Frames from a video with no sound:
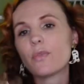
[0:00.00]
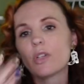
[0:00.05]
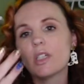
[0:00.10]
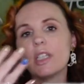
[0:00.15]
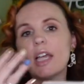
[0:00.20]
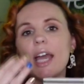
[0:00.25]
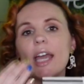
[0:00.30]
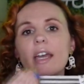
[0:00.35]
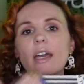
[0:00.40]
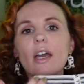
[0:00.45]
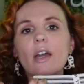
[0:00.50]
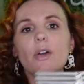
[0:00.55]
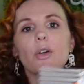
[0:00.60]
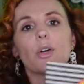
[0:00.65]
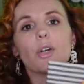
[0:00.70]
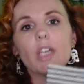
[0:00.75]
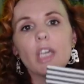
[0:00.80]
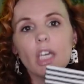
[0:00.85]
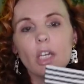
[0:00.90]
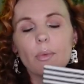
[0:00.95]
for like a
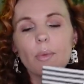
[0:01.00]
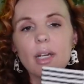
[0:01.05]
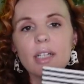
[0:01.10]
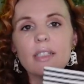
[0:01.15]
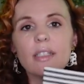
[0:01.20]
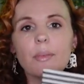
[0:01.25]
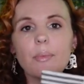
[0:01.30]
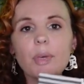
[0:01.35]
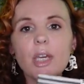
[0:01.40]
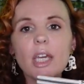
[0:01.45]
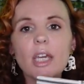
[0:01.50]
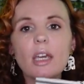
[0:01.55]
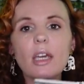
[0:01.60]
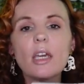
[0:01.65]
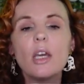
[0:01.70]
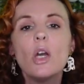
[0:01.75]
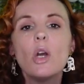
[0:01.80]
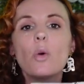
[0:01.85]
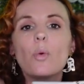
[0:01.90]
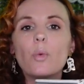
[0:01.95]
cookie
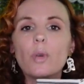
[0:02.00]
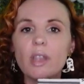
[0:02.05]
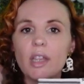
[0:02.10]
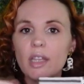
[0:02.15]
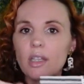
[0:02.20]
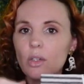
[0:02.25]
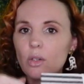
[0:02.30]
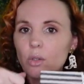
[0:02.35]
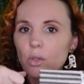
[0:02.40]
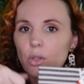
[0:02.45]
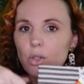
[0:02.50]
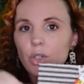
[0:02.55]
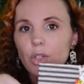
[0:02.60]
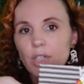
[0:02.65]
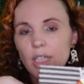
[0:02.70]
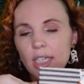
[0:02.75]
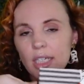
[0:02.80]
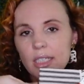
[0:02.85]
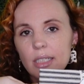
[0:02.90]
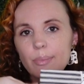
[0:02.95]
recipe with little
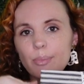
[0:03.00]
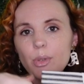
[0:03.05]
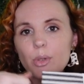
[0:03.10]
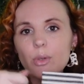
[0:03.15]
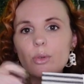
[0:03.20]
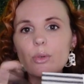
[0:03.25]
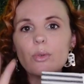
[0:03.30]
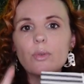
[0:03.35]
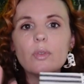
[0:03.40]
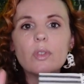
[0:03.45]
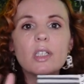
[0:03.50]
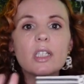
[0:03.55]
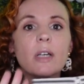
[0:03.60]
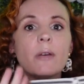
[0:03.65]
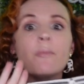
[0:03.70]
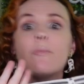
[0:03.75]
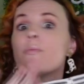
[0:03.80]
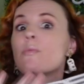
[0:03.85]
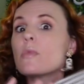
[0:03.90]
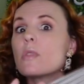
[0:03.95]
cookie spoons.
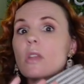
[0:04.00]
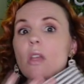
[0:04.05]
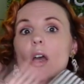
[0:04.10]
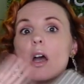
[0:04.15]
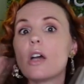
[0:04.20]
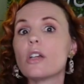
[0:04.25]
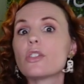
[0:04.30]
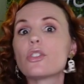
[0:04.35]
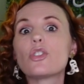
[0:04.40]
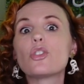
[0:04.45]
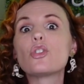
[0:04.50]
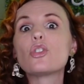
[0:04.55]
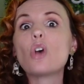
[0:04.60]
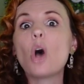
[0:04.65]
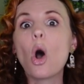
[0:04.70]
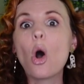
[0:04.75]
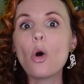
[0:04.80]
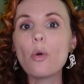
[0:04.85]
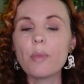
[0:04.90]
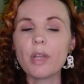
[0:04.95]

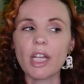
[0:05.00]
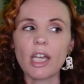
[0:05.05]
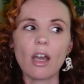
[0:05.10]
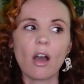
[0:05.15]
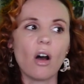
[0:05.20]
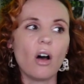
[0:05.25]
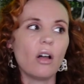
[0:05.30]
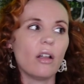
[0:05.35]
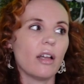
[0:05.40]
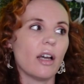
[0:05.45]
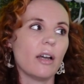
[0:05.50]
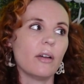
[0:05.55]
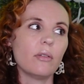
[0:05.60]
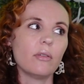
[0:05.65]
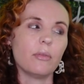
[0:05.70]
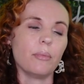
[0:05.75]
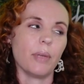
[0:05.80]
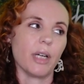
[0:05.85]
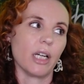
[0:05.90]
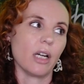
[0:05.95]
So many, all,
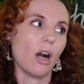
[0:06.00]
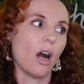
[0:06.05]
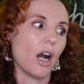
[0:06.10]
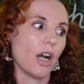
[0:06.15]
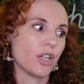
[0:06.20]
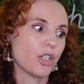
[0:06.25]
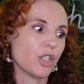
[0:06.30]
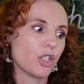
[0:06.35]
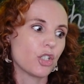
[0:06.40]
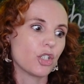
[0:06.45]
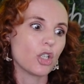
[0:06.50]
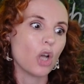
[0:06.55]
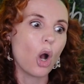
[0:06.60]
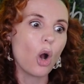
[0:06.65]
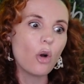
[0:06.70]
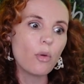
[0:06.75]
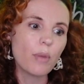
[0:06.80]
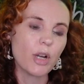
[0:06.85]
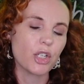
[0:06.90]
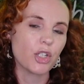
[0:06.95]
oh my gosh,
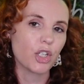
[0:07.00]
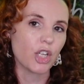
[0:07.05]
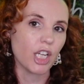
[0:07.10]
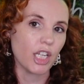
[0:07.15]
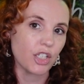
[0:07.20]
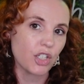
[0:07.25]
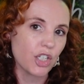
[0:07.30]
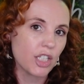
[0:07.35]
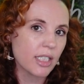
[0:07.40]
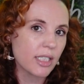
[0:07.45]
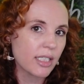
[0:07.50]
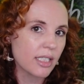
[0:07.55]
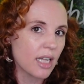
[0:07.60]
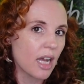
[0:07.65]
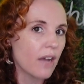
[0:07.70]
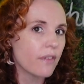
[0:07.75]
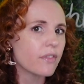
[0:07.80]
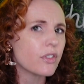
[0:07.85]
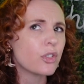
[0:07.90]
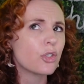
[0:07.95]
so much kitchen
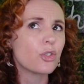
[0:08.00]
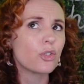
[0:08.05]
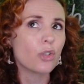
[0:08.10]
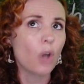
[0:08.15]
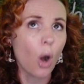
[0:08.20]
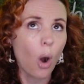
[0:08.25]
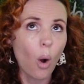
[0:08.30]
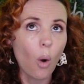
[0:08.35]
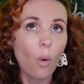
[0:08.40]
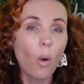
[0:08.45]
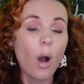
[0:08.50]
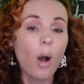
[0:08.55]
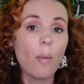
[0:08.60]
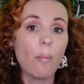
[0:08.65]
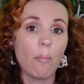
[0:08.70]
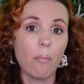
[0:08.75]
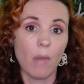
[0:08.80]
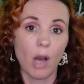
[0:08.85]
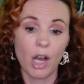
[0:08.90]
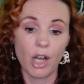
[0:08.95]
stuff, so
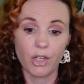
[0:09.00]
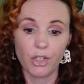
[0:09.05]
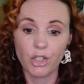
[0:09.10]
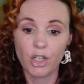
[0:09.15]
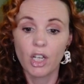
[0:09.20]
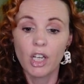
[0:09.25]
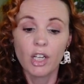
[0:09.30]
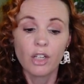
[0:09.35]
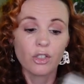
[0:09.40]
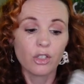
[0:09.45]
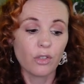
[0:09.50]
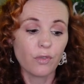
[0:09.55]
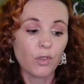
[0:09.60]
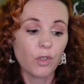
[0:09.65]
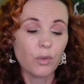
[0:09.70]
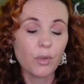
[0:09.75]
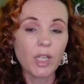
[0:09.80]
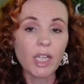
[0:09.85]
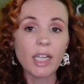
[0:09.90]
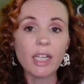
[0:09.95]
much. So if
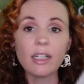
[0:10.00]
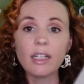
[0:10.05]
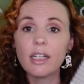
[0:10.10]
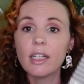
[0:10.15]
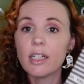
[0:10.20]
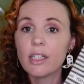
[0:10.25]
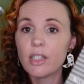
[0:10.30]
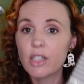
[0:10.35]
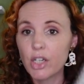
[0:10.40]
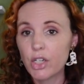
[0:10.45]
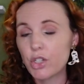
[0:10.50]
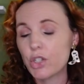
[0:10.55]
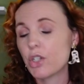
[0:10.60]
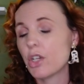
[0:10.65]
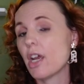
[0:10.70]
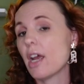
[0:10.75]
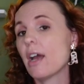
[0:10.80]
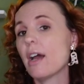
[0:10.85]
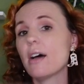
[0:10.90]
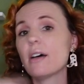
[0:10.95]
you need dish
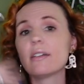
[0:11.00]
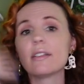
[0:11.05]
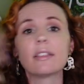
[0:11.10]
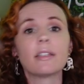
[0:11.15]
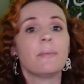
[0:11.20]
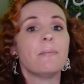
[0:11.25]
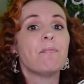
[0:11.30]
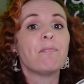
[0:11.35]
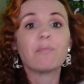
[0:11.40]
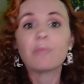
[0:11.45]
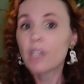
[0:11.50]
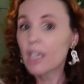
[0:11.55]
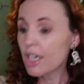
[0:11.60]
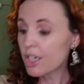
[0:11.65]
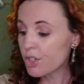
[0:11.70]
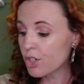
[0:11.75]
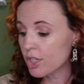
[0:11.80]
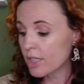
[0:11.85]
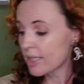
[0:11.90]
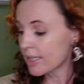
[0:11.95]
towels,
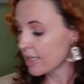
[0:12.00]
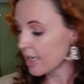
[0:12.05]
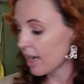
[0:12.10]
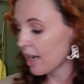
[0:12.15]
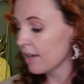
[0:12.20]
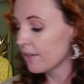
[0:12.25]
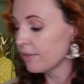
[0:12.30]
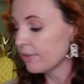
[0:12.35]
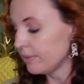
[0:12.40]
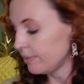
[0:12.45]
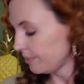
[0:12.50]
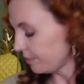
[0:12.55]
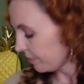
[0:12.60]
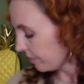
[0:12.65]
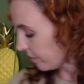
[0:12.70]
kitchen stuff,